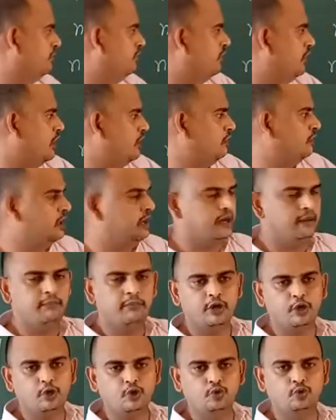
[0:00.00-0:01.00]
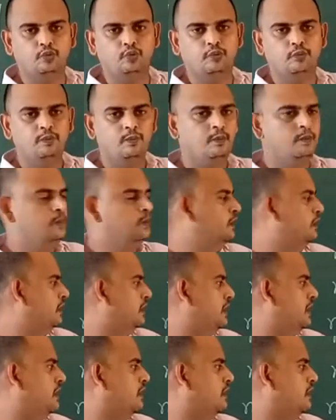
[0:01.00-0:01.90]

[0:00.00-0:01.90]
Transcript: Formula number 2.